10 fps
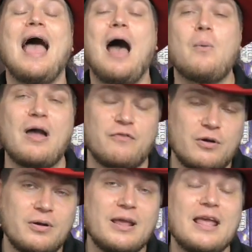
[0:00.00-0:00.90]

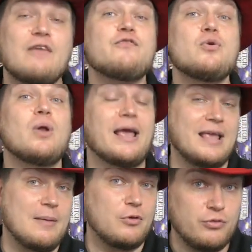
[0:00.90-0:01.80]
However, if you like
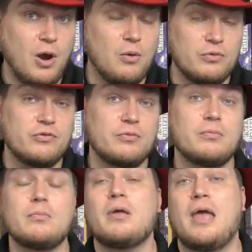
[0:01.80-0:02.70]
Game of Thrones
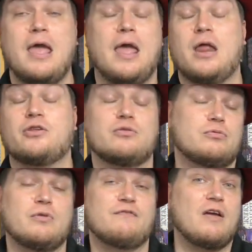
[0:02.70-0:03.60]
and
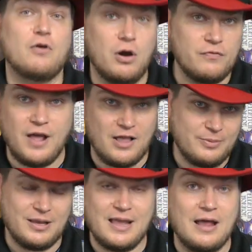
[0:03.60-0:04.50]
you have never heard of
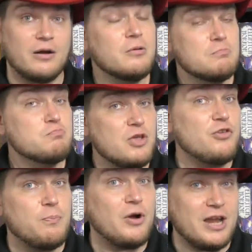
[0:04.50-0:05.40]
Cosmic Encounter, this
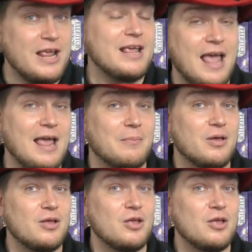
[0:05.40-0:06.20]
is a pretty neat game.